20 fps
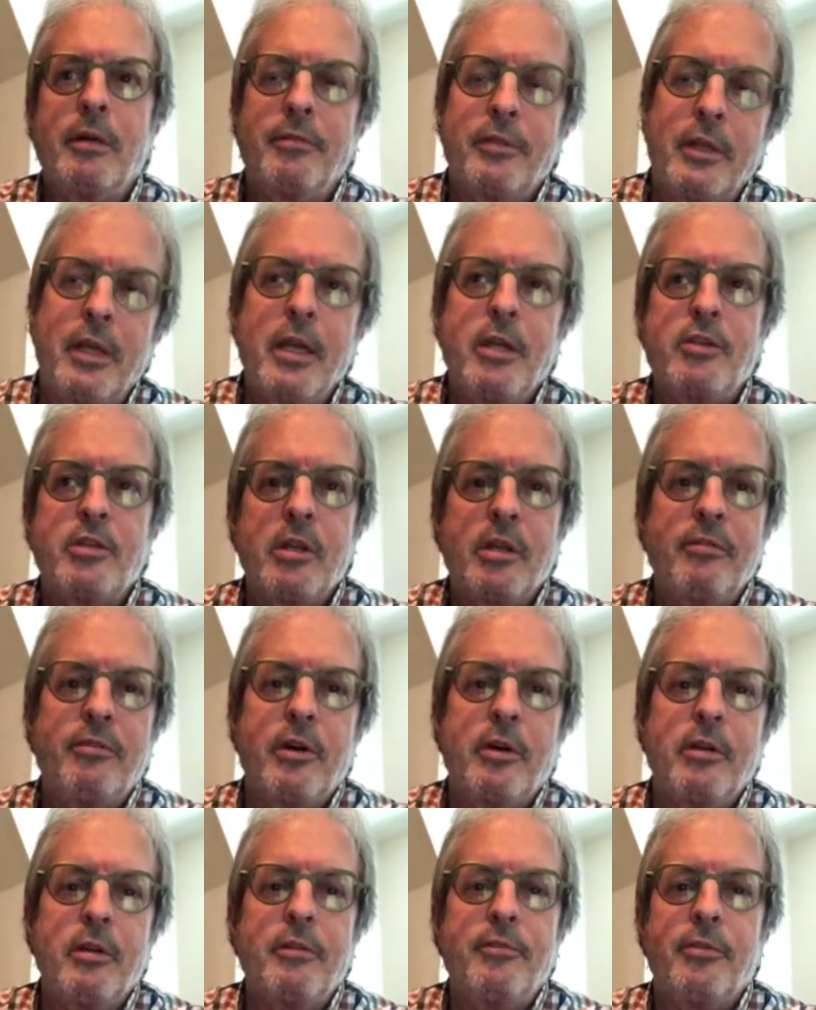I've occasionally
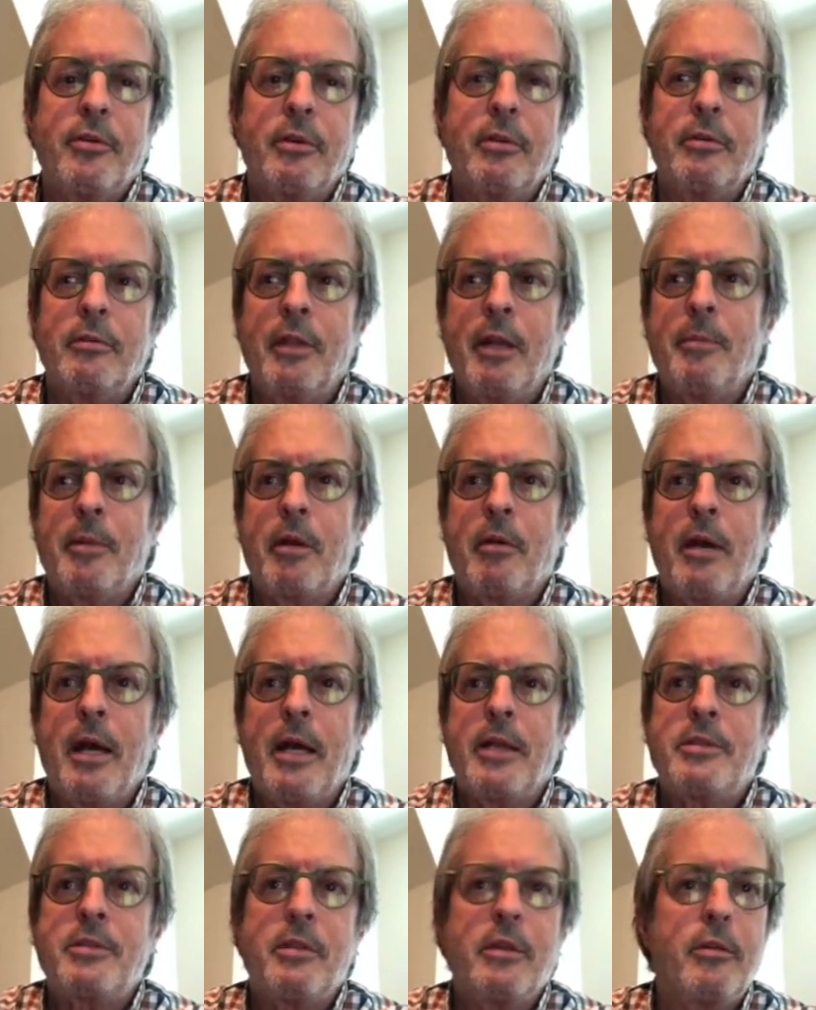voted for
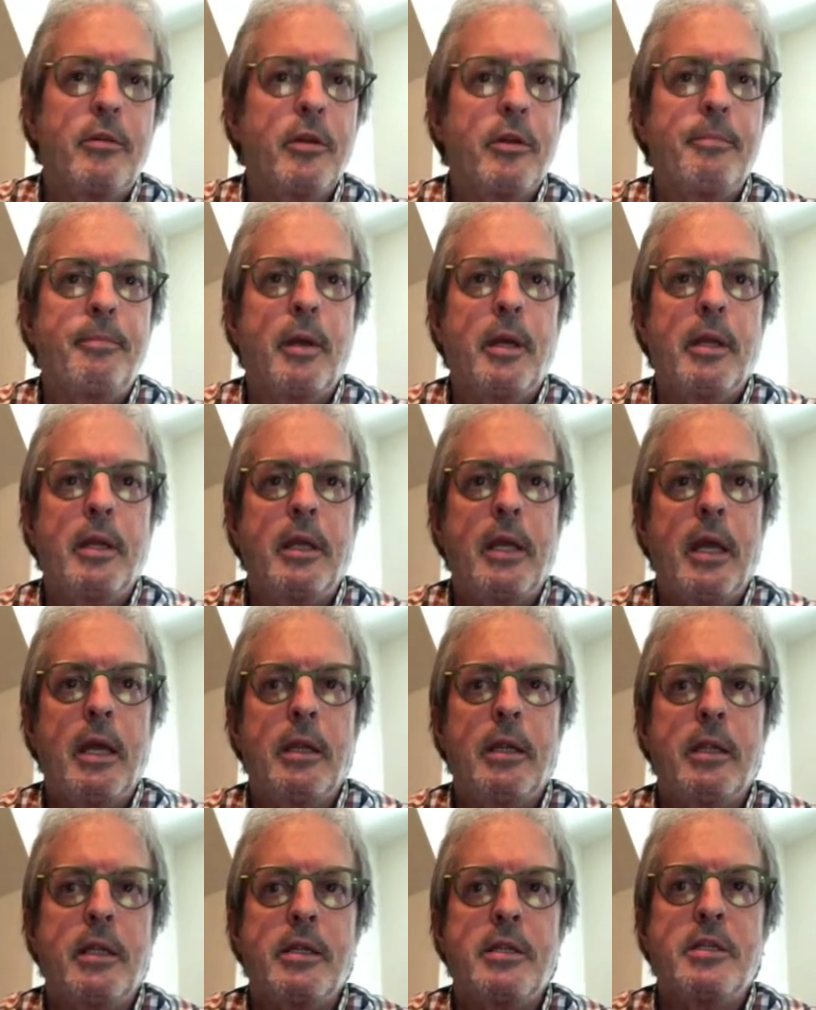Democrats and third-party
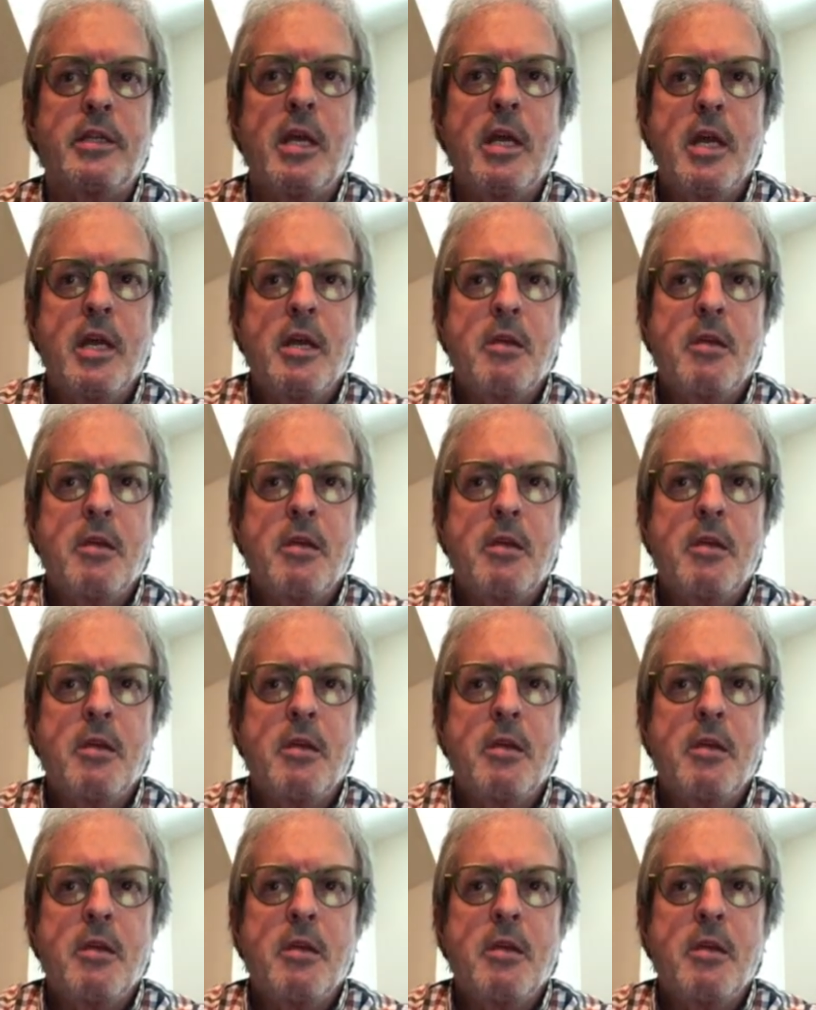candidates,